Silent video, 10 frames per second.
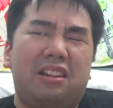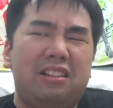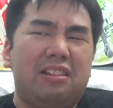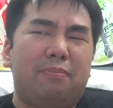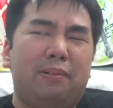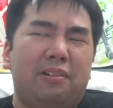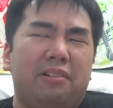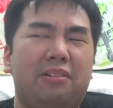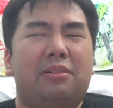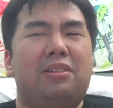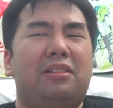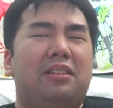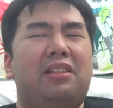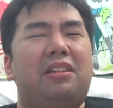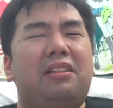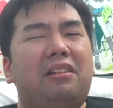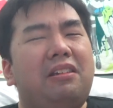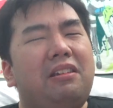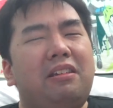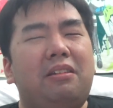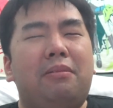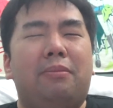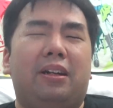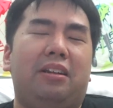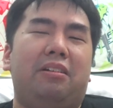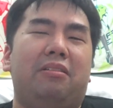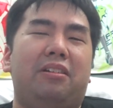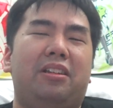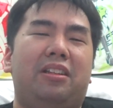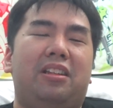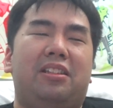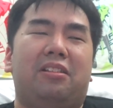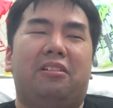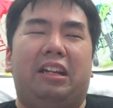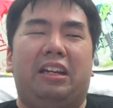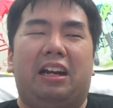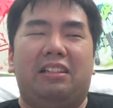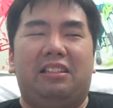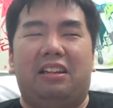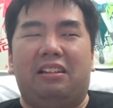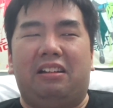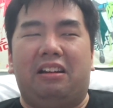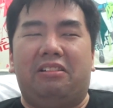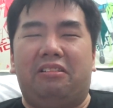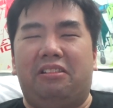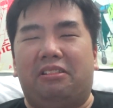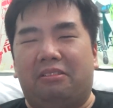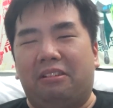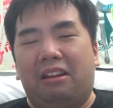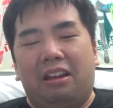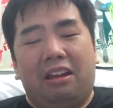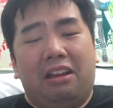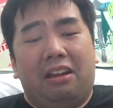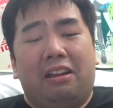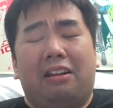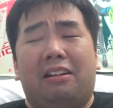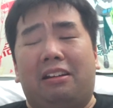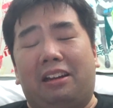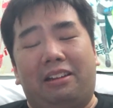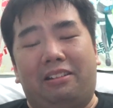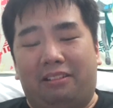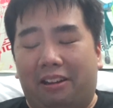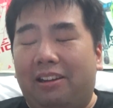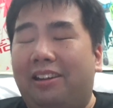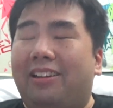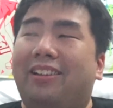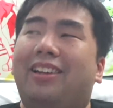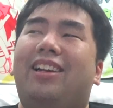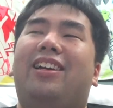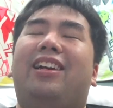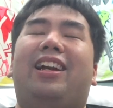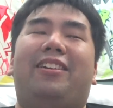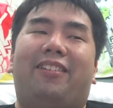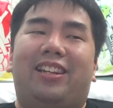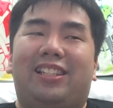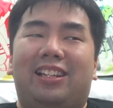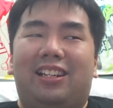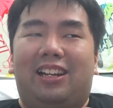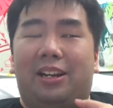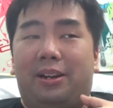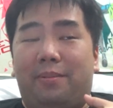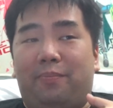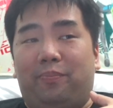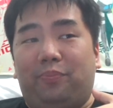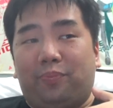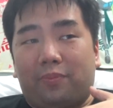I suppose, eh, but you know, it, it's not an ASEAN country, so uh, I don't know. Anyways, um,